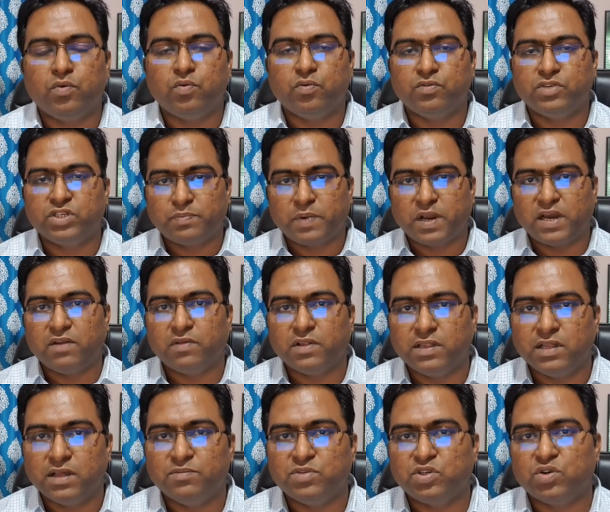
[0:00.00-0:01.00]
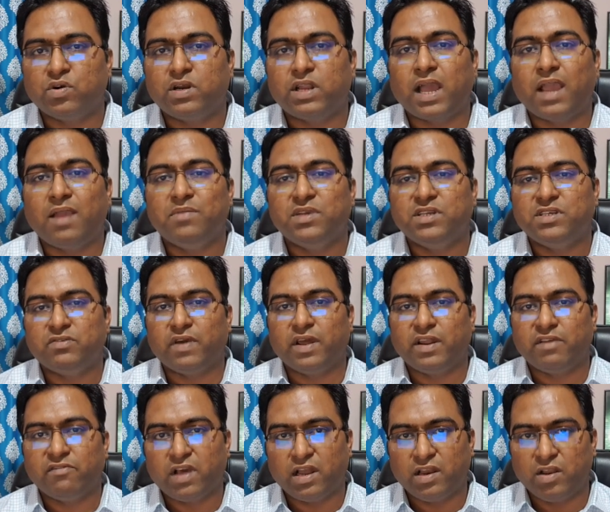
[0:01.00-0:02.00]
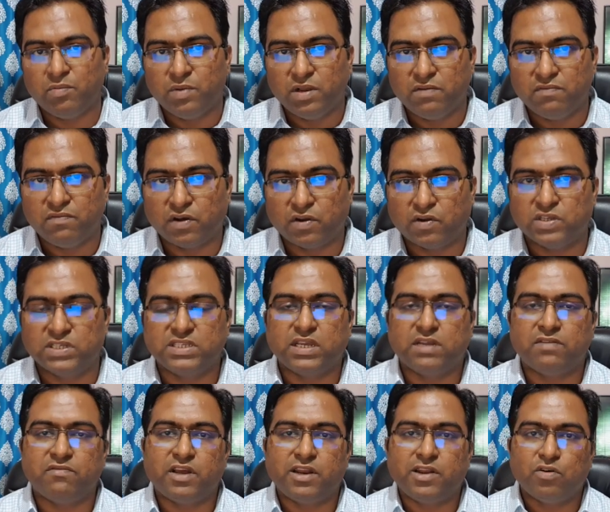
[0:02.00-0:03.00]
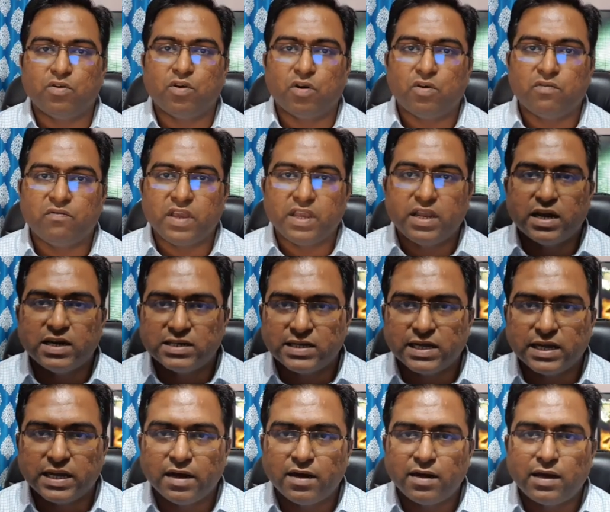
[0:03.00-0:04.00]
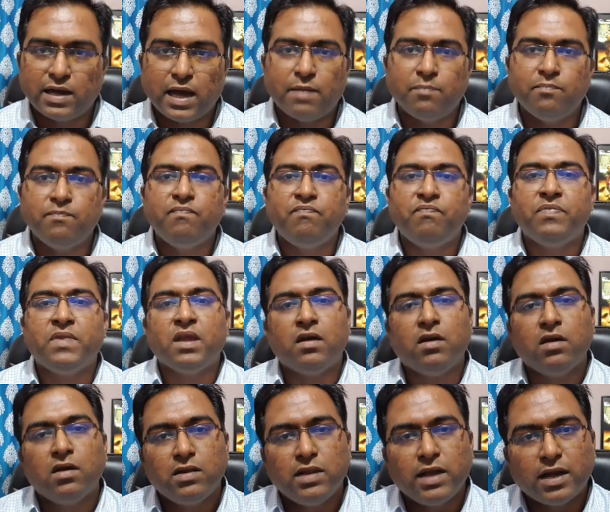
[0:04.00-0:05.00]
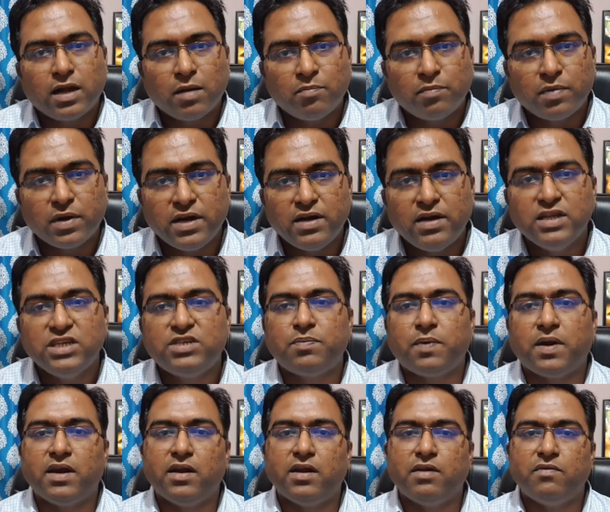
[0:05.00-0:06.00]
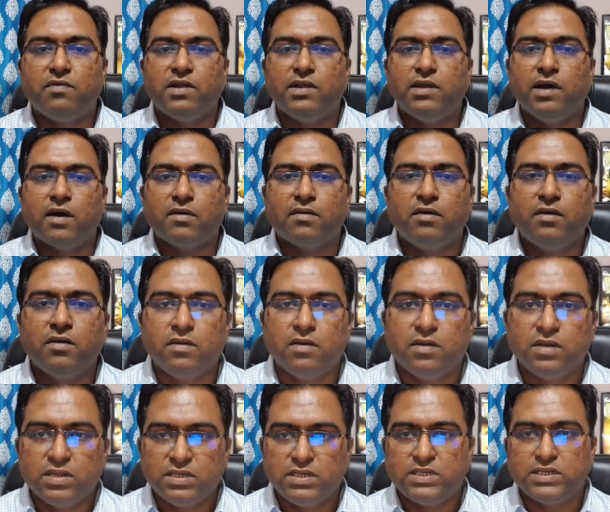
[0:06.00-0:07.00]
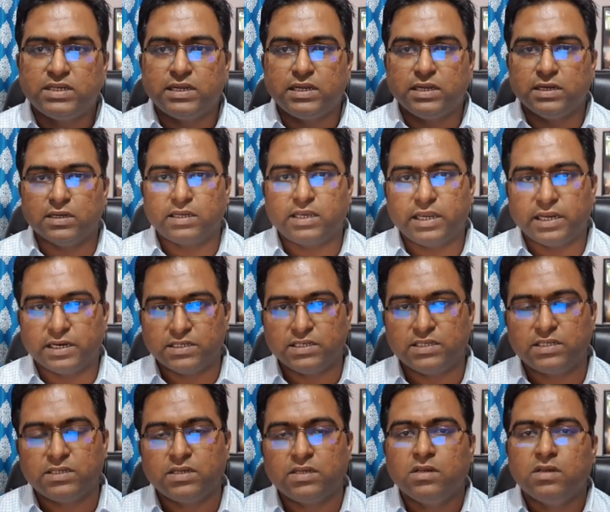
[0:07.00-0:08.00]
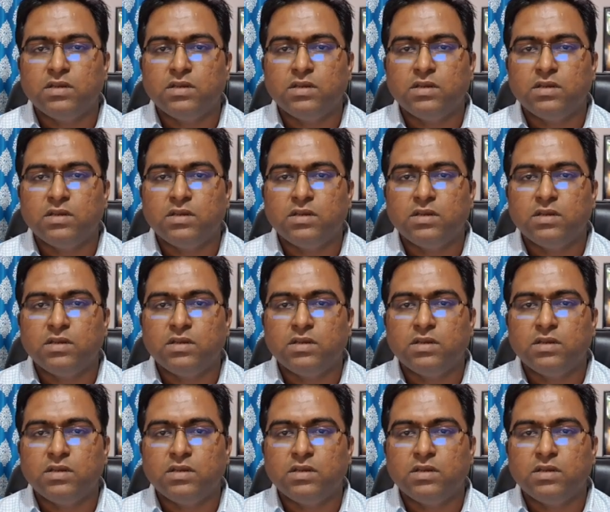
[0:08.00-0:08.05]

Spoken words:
spend with them. So time is very valuable for us, and whenever on weekends they get time, they completely spend it with their kids.